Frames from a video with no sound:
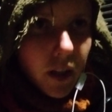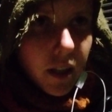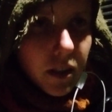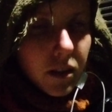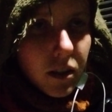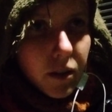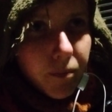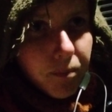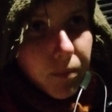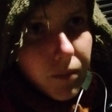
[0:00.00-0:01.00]
And I
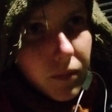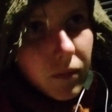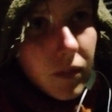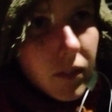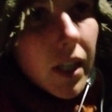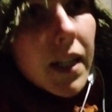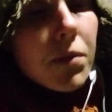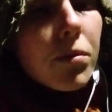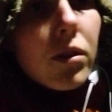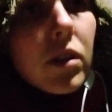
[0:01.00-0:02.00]

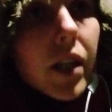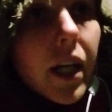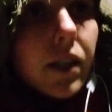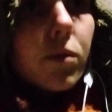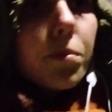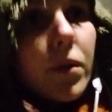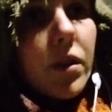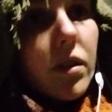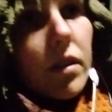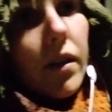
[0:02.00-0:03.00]
wouldn't like to
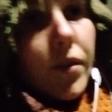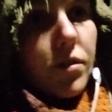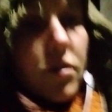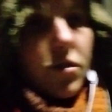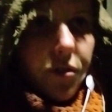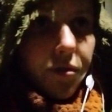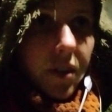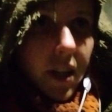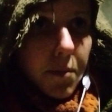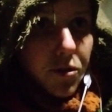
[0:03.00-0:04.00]
put all sorts of
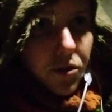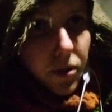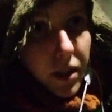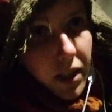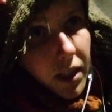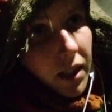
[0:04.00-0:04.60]
names to it.